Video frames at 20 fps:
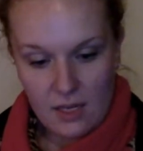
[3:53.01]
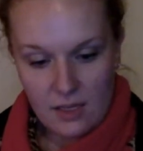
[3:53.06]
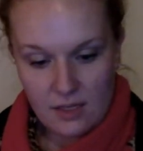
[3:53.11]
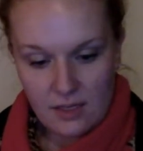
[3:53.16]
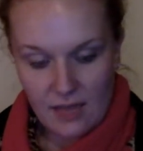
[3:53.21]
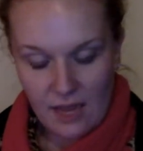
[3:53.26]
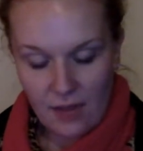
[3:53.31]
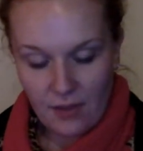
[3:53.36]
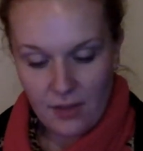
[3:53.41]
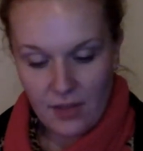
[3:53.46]

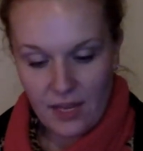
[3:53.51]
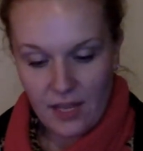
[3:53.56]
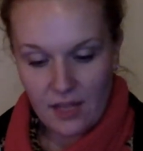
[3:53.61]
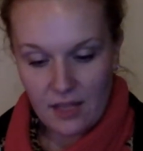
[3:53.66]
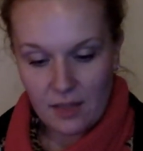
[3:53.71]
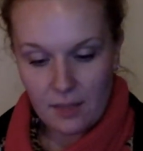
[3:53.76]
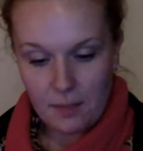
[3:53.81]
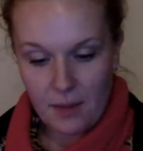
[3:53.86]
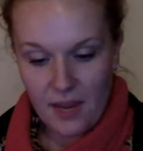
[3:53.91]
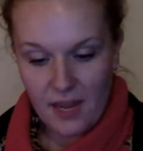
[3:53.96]
Down the hill
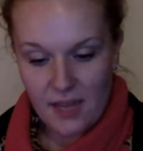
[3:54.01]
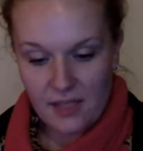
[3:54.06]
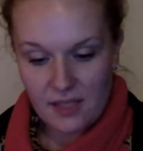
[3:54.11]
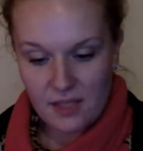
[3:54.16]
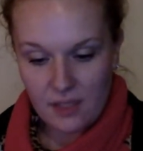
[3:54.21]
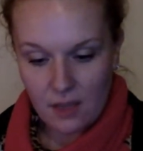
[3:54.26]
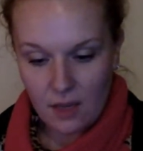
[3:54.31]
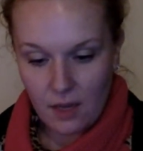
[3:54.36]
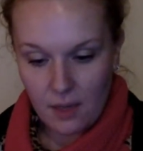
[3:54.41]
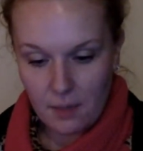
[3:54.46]
and past the
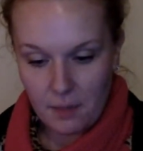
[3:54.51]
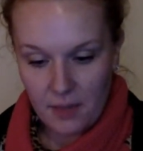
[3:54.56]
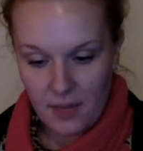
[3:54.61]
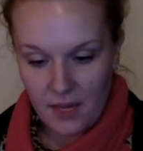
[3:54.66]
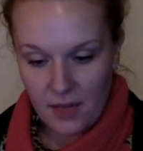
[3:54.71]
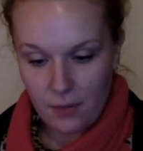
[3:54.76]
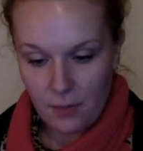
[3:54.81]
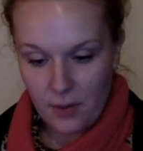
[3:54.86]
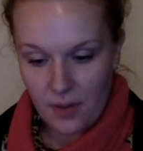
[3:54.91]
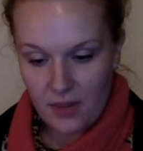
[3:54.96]
cut
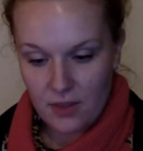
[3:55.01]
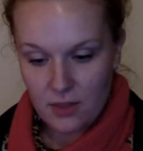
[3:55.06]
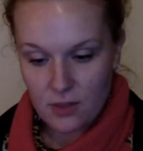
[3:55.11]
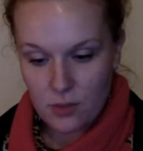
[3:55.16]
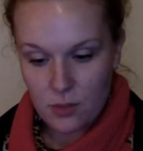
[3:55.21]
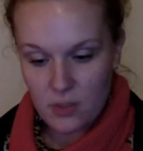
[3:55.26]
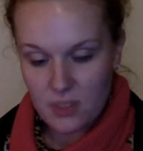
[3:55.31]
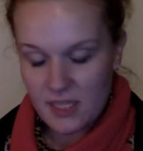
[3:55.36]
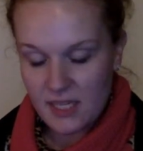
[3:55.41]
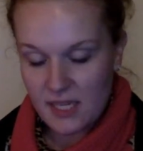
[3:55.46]
bank ran the
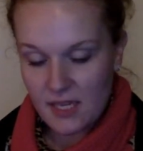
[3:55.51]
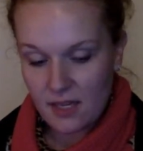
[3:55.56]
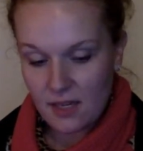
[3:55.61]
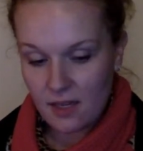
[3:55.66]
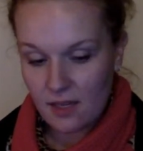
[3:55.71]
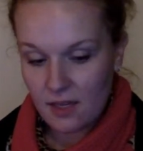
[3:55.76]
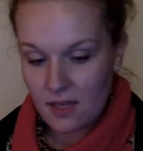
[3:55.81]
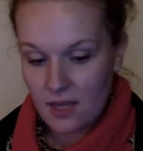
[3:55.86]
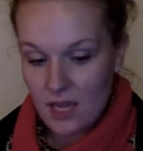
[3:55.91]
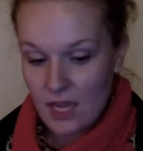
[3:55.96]
tortilla.
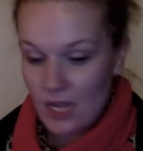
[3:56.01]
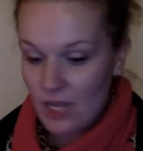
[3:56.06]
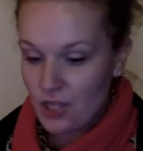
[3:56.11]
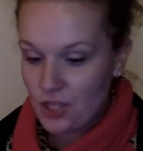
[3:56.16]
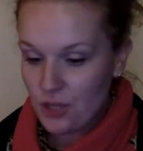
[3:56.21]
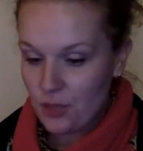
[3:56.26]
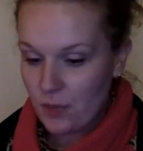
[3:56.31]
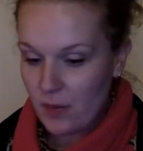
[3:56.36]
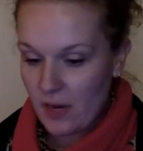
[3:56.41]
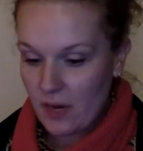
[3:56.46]

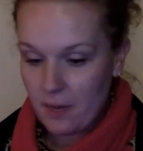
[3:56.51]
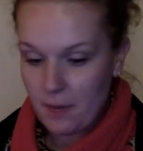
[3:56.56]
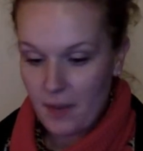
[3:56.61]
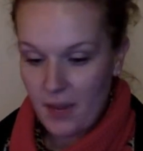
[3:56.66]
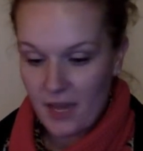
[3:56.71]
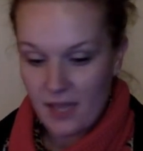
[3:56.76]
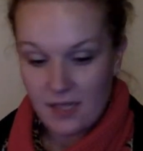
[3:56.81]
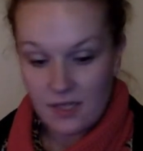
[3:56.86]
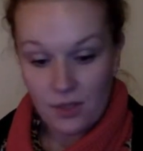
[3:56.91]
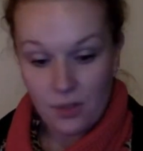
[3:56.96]
She ran
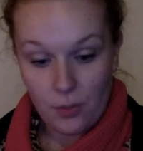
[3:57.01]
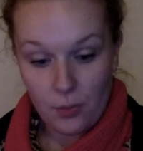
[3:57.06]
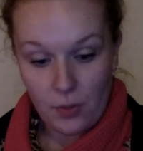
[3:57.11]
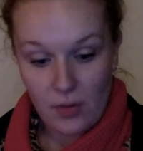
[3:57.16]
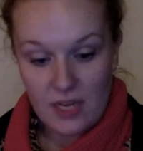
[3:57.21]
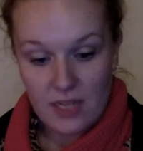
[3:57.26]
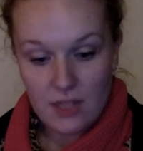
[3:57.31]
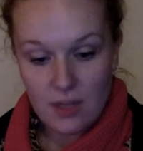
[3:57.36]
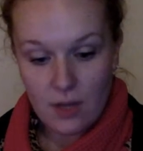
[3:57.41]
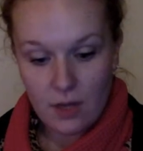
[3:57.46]
past
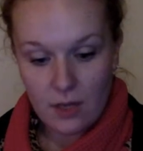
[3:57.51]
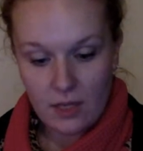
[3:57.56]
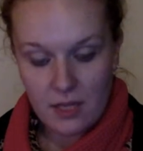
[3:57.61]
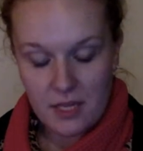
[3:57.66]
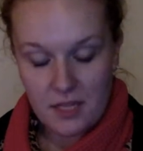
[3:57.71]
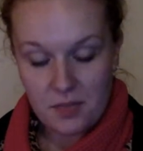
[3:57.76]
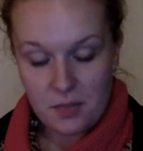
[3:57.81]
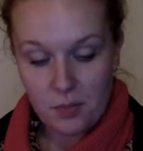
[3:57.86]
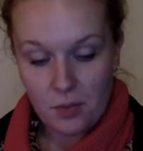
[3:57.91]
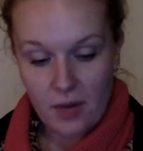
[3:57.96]
3
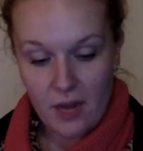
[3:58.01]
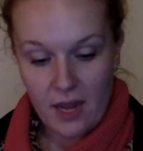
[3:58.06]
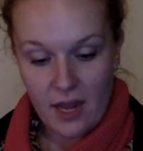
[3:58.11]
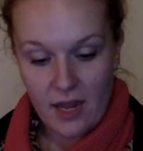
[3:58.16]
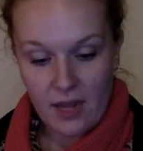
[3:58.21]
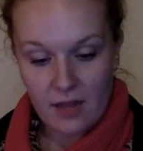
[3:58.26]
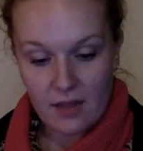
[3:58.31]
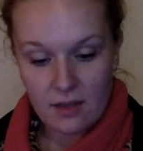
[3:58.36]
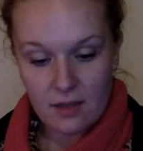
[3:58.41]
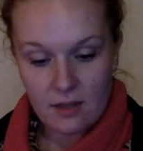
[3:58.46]
donkeys
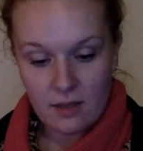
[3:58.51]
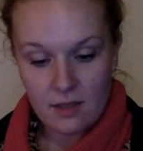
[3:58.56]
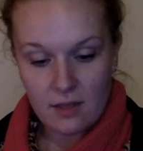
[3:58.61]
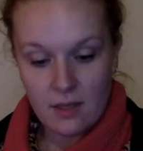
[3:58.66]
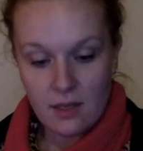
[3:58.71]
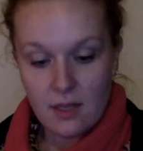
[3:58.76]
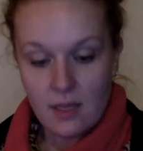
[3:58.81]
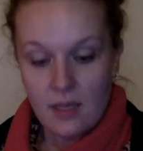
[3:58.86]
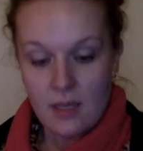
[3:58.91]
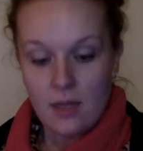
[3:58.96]
braying.
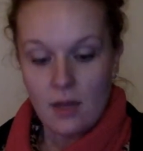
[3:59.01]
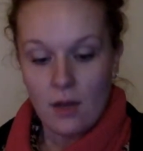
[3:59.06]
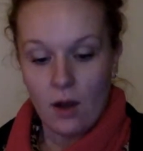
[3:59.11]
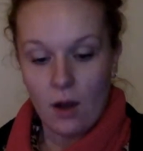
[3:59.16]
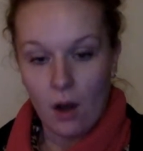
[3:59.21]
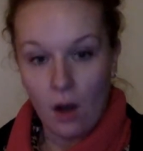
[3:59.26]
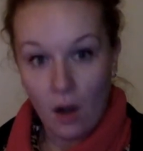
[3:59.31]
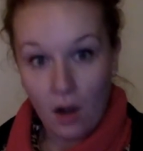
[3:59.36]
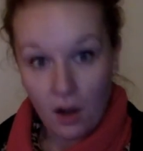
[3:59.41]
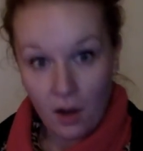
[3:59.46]

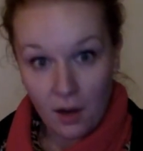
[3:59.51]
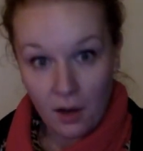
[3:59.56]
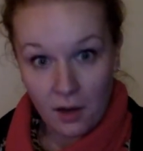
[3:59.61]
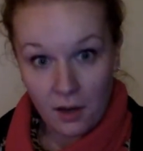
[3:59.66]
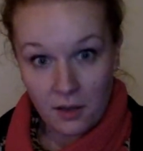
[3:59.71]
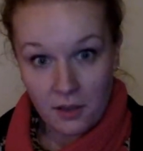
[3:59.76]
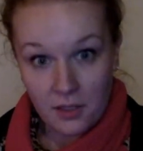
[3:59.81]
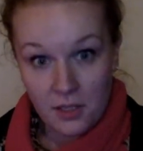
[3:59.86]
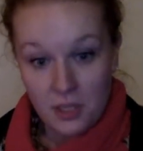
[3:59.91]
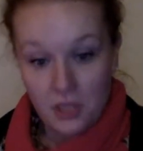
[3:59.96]
"Hee-haw,
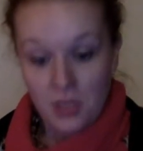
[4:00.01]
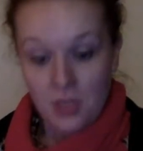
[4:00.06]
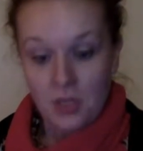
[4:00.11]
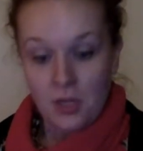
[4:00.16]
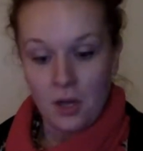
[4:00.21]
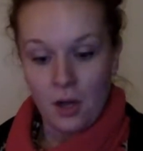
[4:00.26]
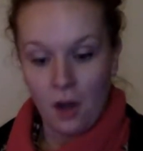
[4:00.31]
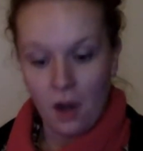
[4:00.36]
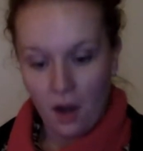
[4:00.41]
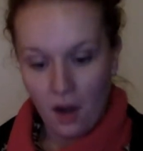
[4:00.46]

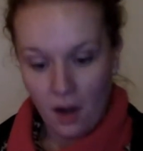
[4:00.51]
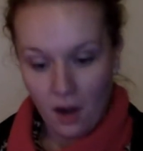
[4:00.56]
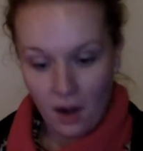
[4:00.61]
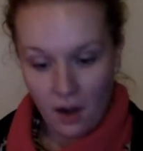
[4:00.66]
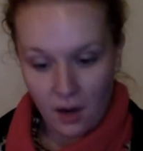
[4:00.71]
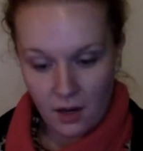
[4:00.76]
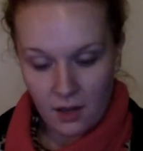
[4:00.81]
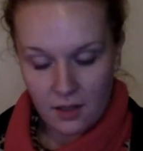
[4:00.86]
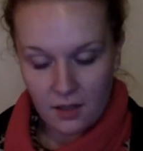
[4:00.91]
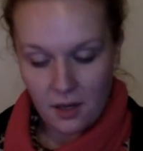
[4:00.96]

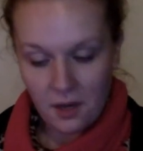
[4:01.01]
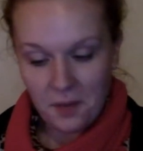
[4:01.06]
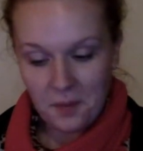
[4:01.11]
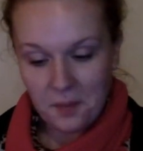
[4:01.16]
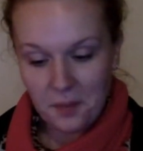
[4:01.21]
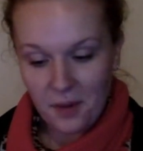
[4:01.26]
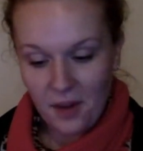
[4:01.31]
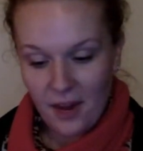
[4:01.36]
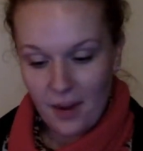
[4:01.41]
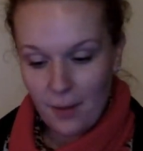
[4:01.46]
hee-haw, come
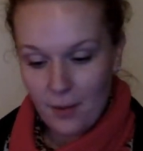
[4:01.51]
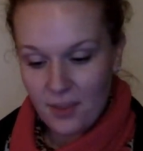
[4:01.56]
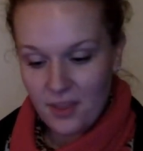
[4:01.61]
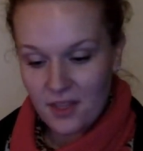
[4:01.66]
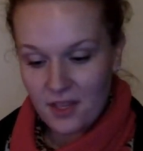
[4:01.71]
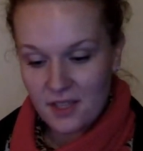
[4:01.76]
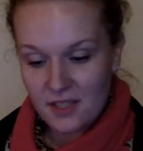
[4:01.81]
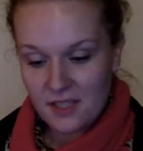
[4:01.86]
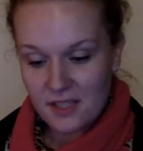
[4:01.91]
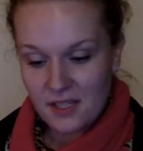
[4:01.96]
bray with us,